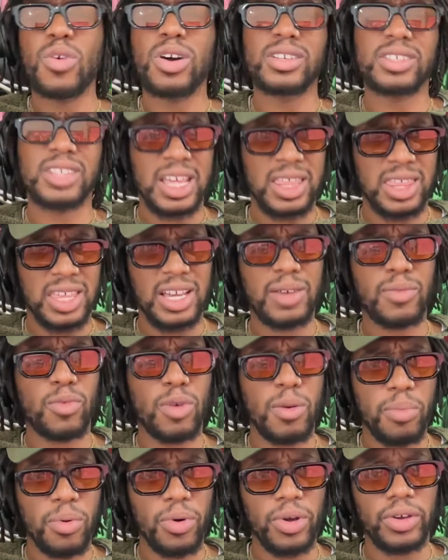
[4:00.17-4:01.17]
he was, I think,
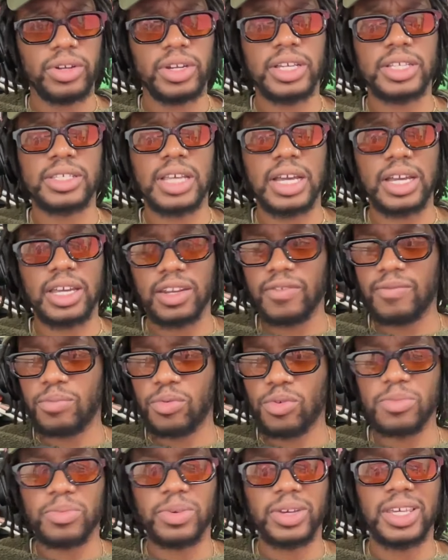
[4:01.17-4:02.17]
at one point on the
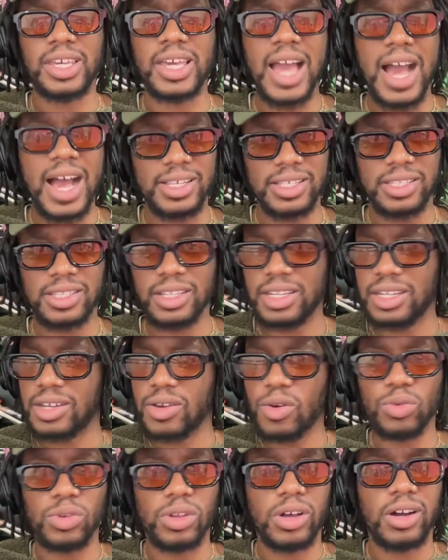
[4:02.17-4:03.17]
executive board, but he has to
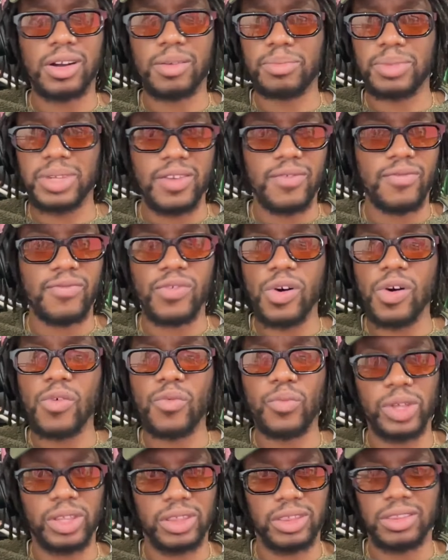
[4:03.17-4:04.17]
no longer be
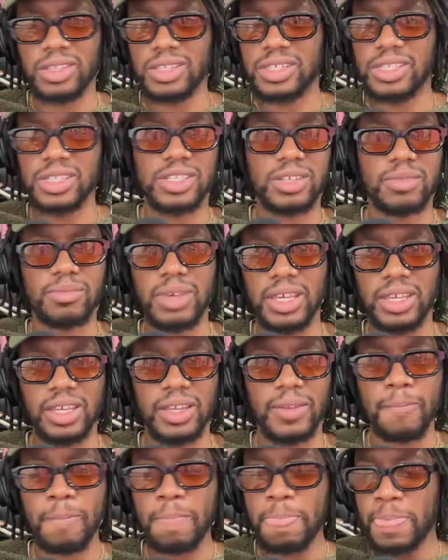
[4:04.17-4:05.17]
involved with
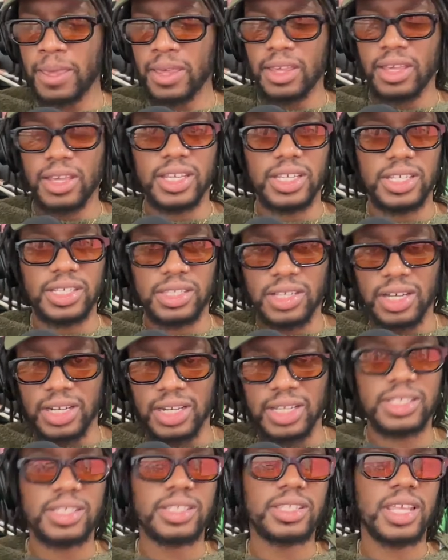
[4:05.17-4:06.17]
decision-making. He's
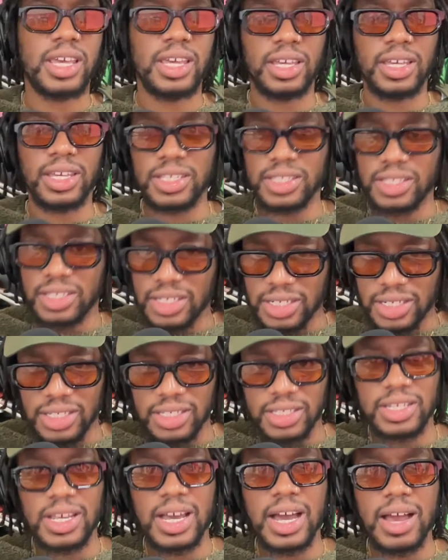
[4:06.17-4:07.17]
done his thing, he's done
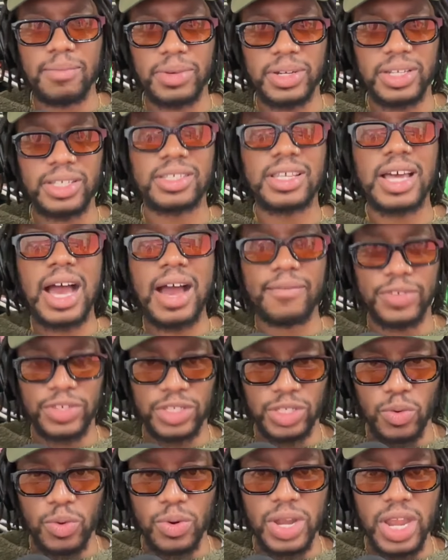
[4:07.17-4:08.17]
his time, but it's time
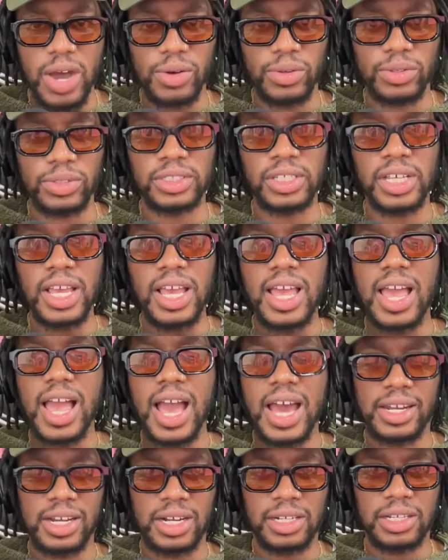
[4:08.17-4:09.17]
for someone else
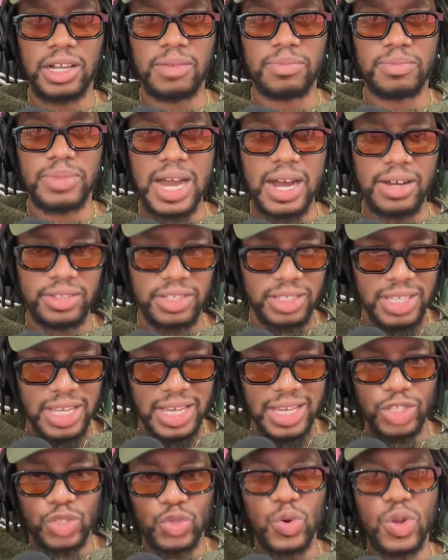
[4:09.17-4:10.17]
and the club now to
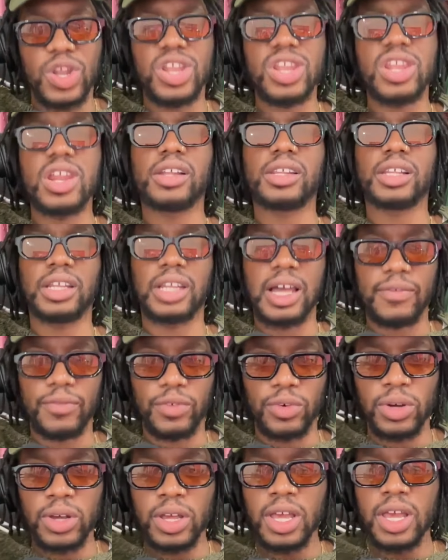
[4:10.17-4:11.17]
take it to another
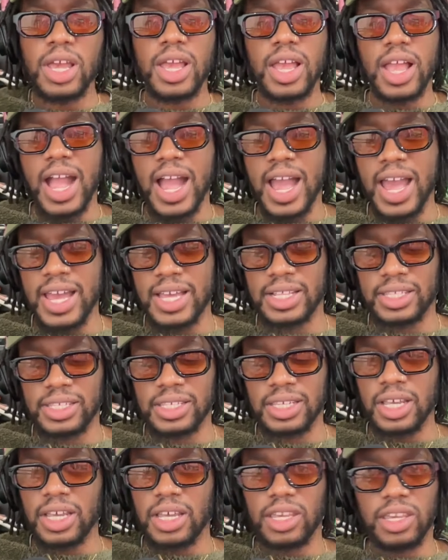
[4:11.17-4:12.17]
level.
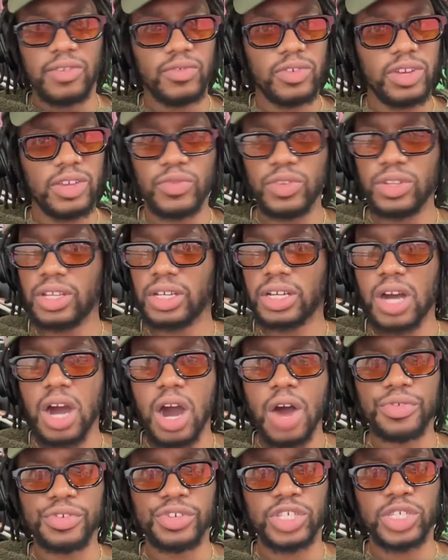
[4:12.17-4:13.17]
And even if you look
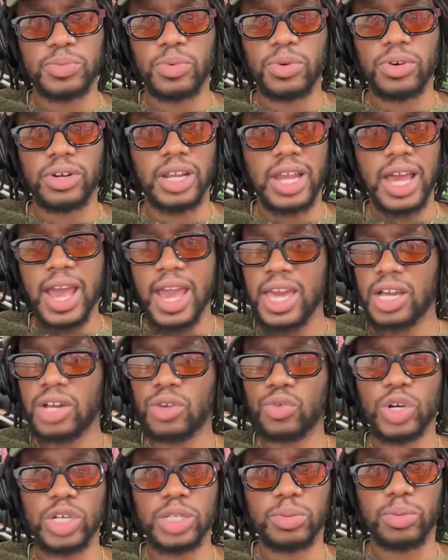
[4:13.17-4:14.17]
at other sport, and I
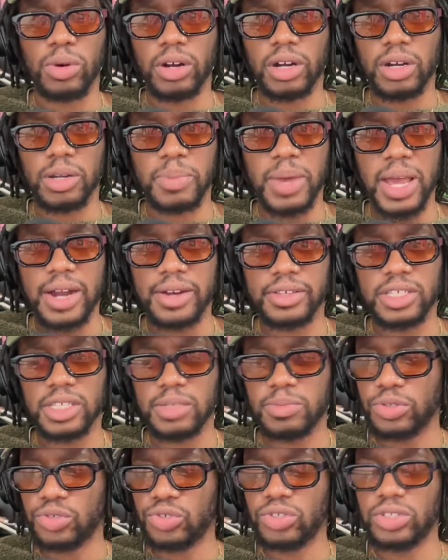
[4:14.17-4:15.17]
hate cross-sport
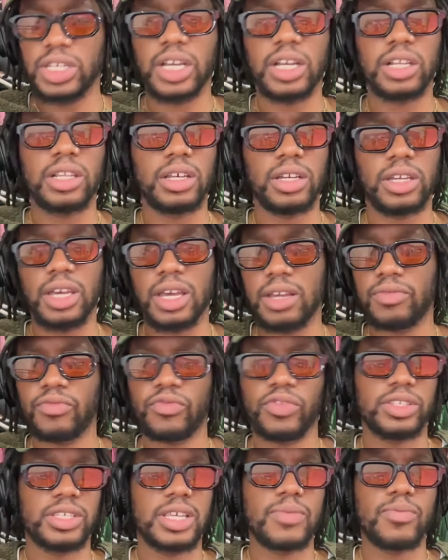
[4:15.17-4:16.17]
comparisons, but you take a look
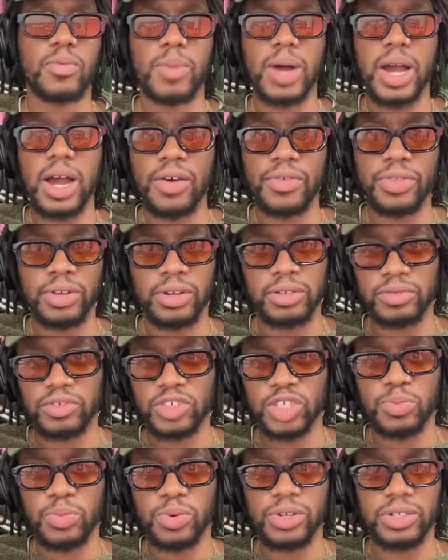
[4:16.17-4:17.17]
at, for example, my
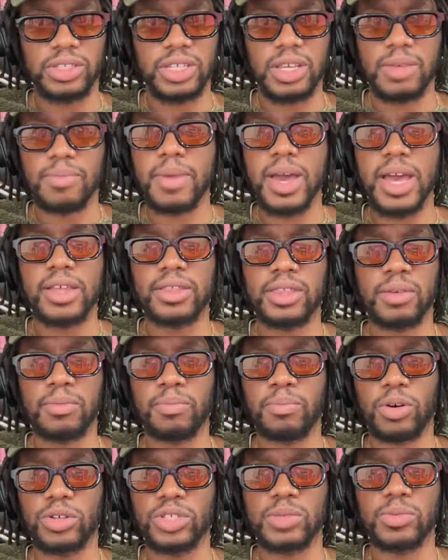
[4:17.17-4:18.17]
other sporting team,
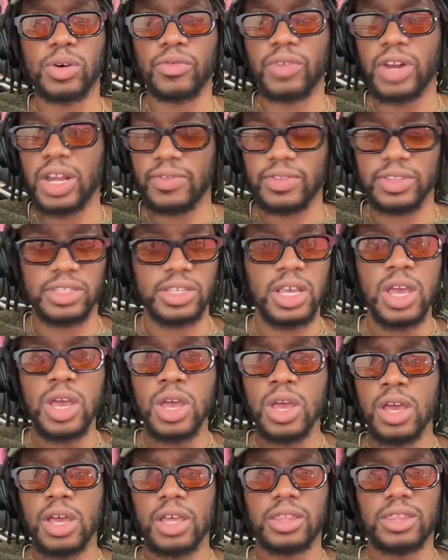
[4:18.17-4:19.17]
the Baltimore Ravens.
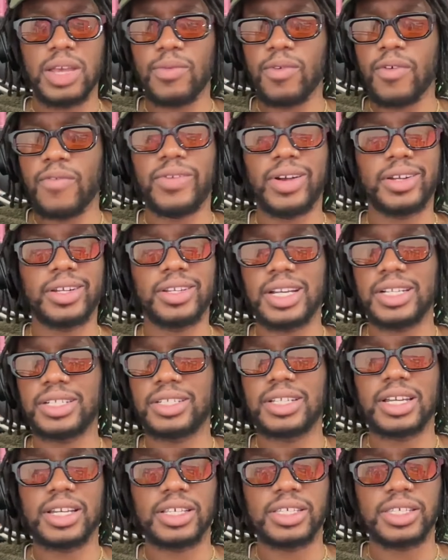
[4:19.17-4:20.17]
They were founded in
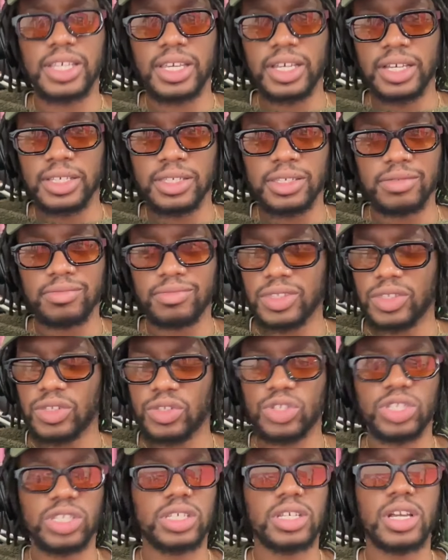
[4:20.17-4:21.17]
1996.
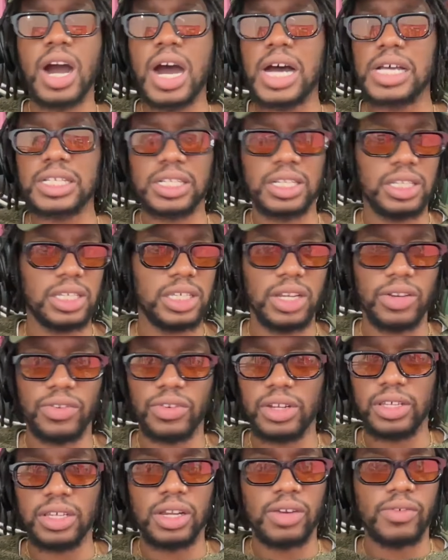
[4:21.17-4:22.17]
Just constantly
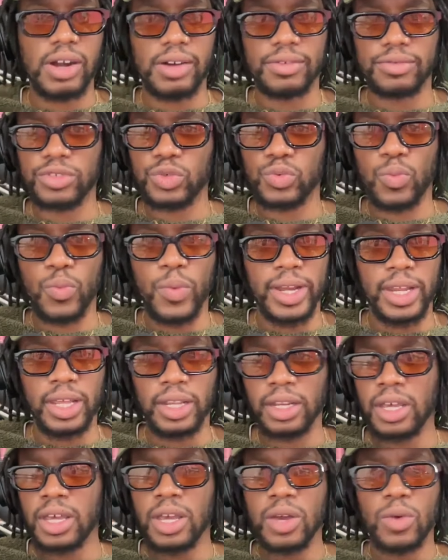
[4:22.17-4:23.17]
year in and year out, just
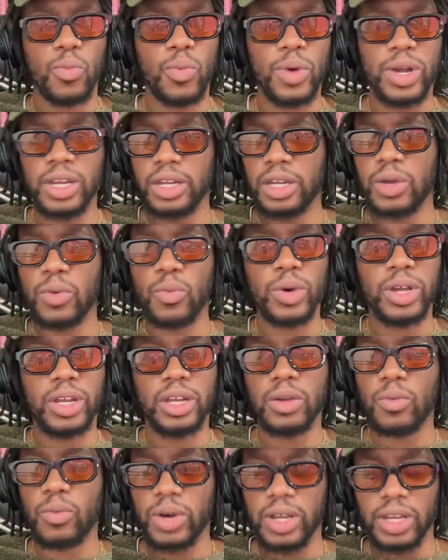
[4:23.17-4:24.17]
winning, winning and
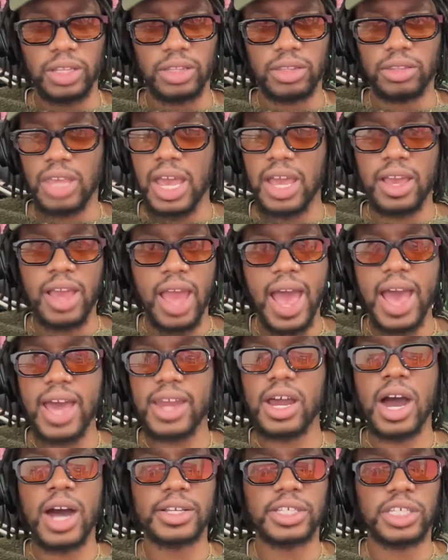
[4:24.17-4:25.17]
winning and winning. They
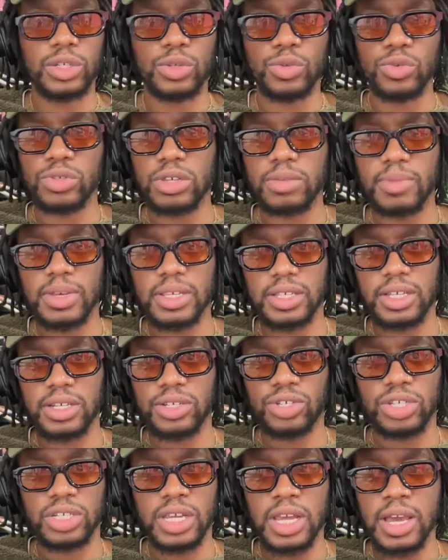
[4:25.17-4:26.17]
had Ozzie Newsome as
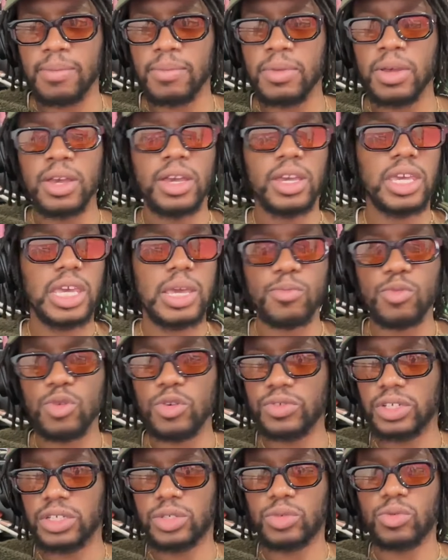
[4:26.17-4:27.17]
their GM. He
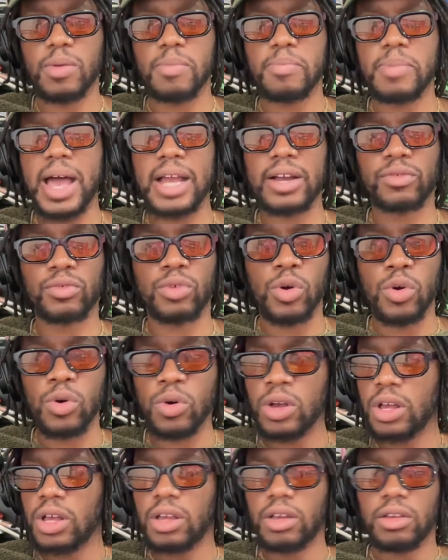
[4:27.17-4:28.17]
moves into a back
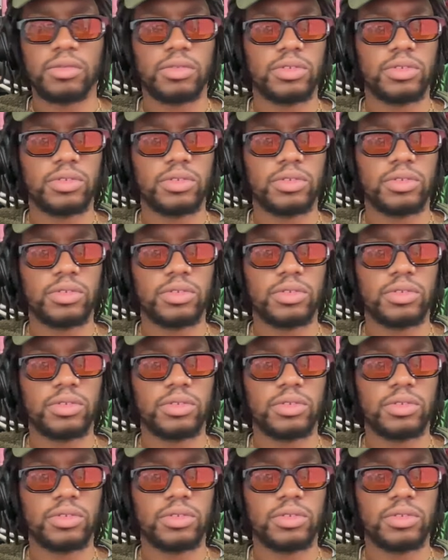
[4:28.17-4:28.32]
role.